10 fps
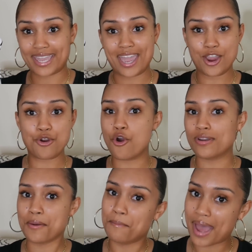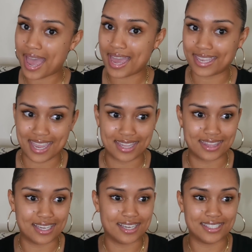air on the back, and
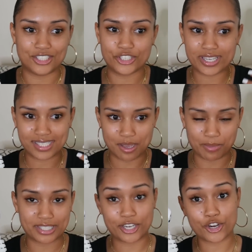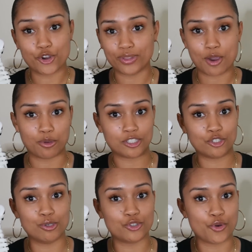just the material that was
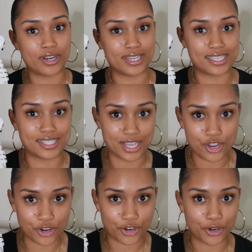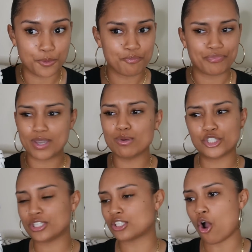used on this sneaker. It
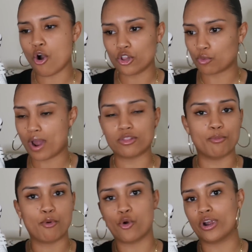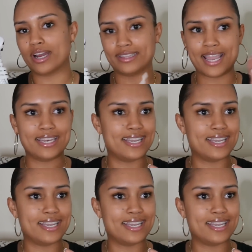was just all around the board. They